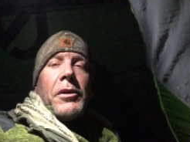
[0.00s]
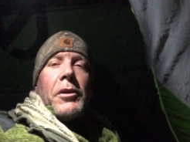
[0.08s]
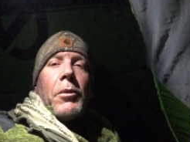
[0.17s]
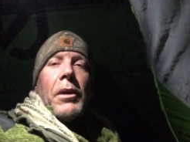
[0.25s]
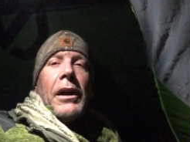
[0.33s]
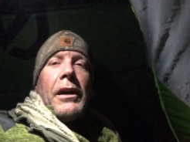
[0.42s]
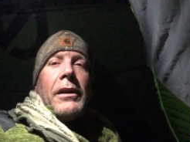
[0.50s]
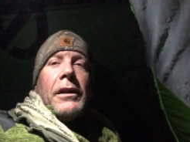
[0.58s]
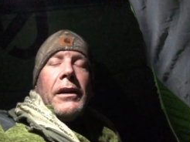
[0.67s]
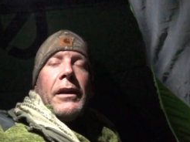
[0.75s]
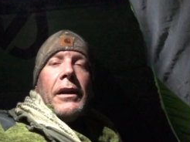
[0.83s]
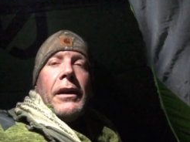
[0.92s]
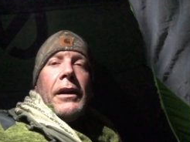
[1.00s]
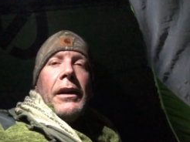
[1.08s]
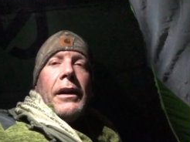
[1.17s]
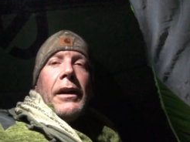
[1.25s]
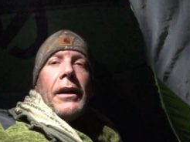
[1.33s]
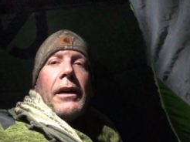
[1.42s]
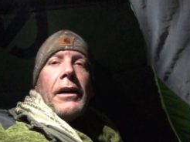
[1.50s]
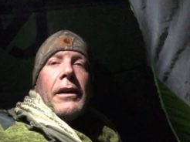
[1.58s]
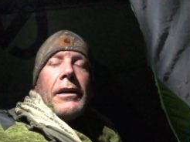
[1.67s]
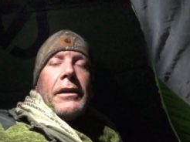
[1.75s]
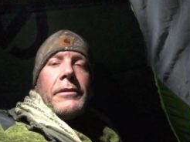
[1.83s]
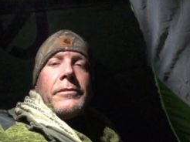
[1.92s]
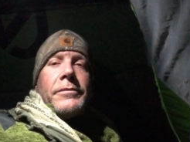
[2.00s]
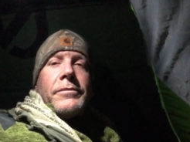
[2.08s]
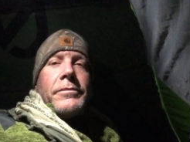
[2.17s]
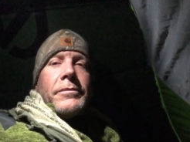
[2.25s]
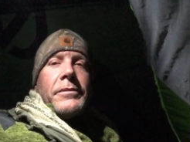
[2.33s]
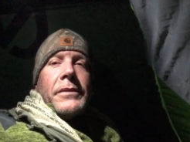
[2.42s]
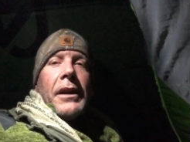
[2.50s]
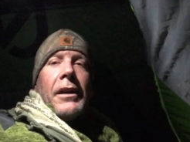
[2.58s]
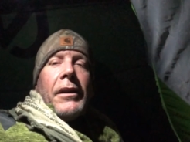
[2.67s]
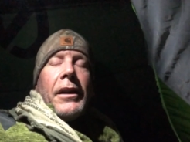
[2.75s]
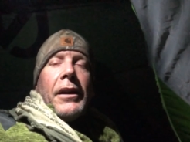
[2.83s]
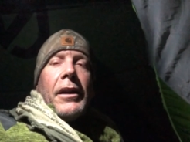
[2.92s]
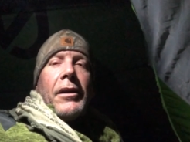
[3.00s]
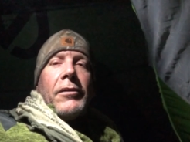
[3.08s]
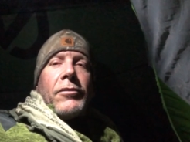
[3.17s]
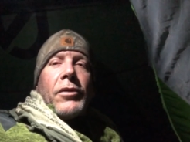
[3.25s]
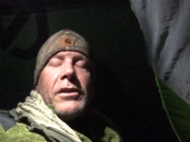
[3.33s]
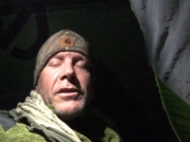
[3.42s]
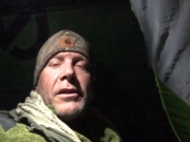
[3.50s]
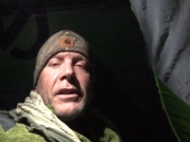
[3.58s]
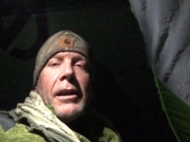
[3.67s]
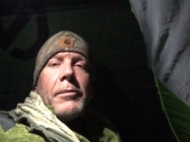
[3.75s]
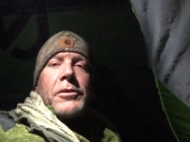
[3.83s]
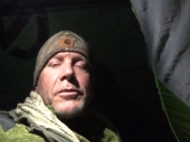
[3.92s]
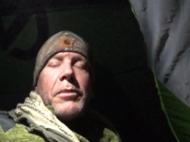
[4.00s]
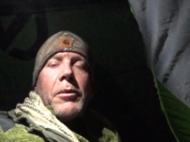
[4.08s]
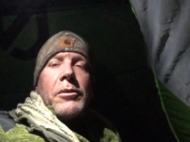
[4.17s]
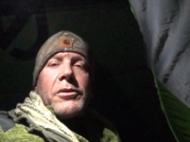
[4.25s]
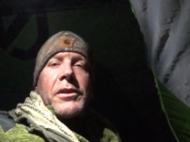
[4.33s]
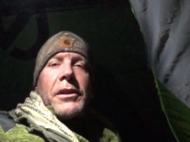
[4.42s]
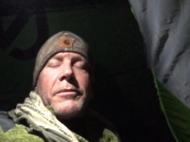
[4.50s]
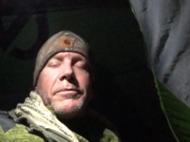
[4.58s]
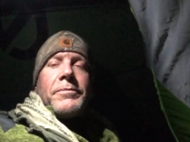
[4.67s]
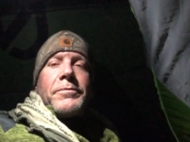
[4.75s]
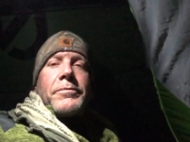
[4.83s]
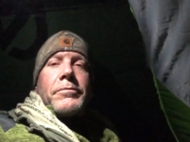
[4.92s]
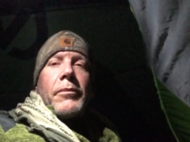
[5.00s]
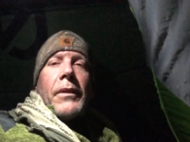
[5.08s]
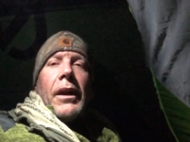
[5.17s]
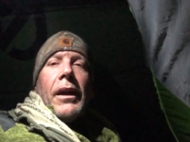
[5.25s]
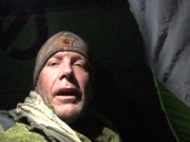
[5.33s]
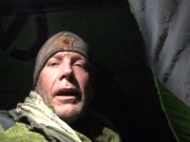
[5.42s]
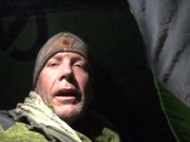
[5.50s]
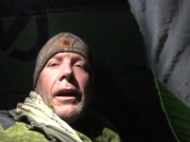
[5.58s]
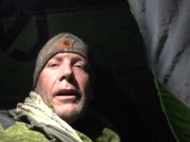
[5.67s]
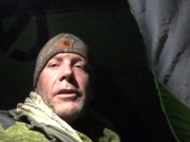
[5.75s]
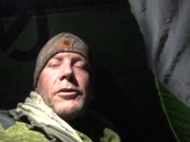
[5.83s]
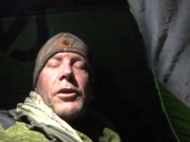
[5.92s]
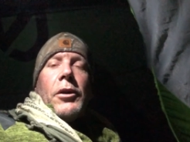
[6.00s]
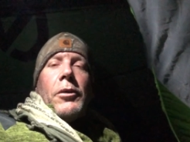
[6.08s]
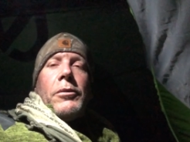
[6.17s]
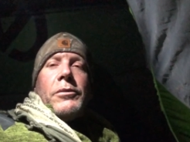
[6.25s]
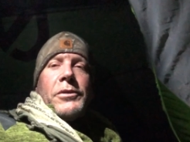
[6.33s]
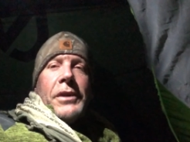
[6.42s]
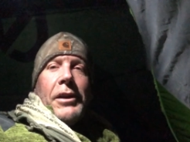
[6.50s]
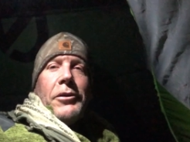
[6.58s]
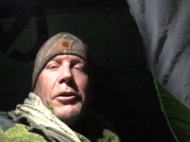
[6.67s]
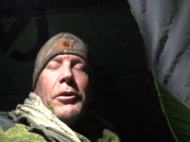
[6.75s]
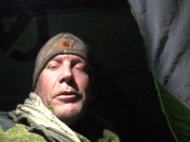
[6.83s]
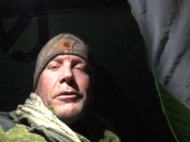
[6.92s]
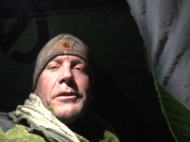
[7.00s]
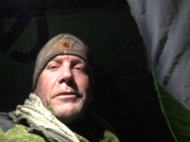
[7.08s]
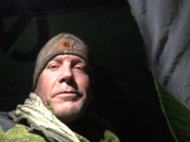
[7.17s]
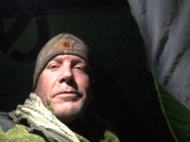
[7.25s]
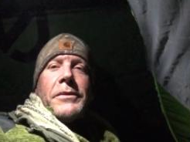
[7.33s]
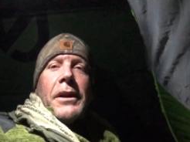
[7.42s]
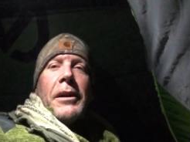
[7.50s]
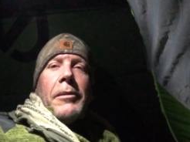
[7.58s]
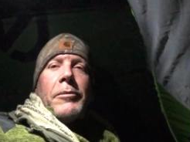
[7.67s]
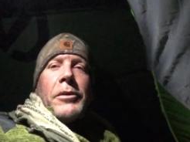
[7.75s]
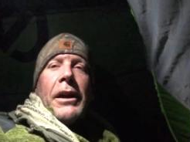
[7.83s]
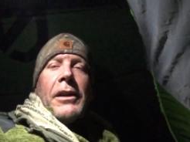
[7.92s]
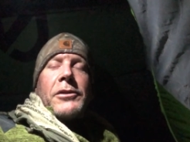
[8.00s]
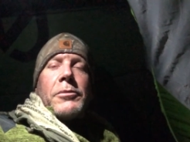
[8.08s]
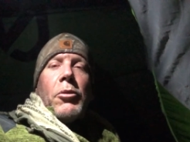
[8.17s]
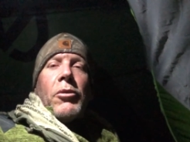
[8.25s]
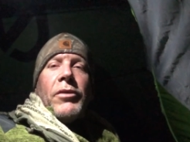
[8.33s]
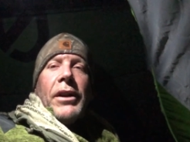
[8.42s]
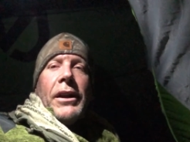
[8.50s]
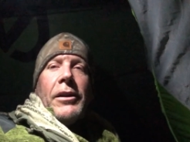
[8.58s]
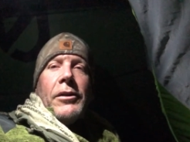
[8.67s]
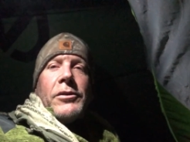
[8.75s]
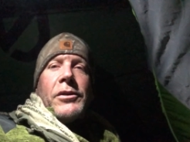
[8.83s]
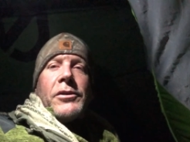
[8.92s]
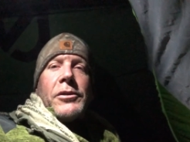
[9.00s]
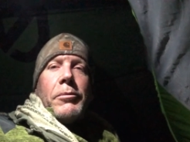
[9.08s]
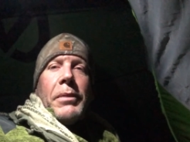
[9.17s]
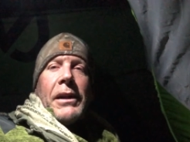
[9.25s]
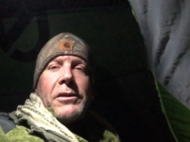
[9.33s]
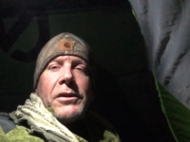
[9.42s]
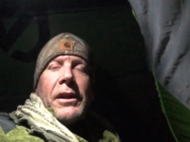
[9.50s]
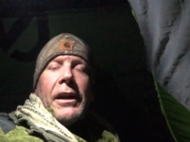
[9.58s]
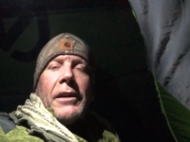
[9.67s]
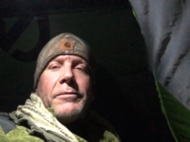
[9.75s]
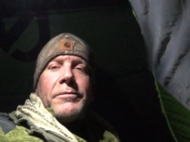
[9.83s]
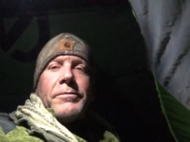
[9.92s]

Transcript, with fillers: with the rain and the freezing temps, but we'll see. So stay tuned. I'm gonna get some more videos and some pics today.